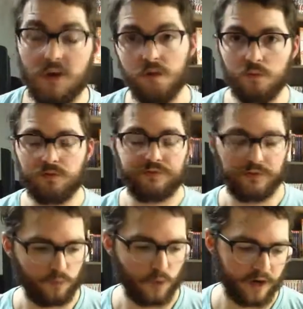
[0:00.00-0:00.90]
in
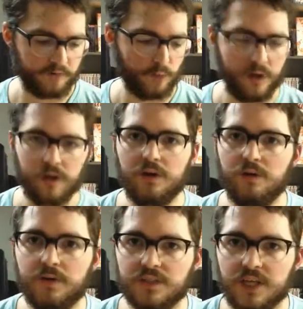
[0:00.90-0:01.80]
whatever weird
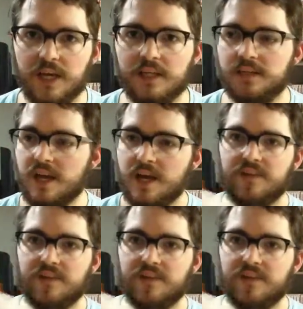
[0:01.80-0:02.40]
universe that is,